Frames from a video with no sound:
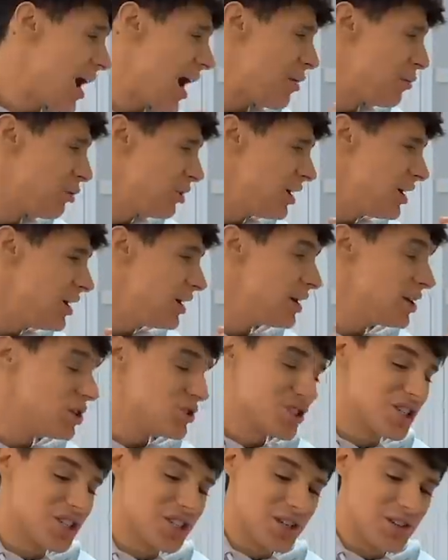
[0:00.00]
I wouldn't eat
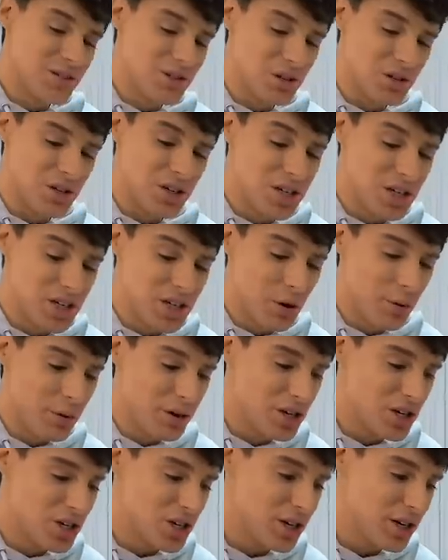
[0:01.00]
just tortilla
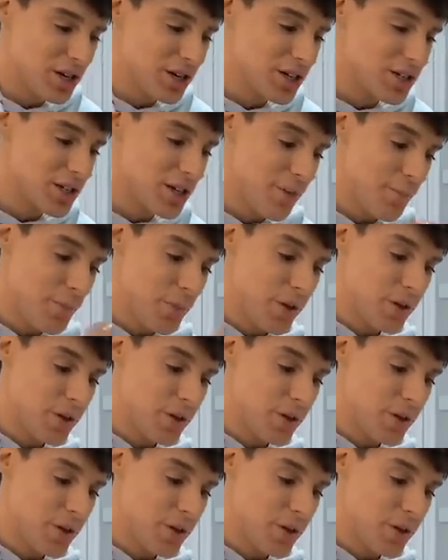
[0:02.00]
with cheese.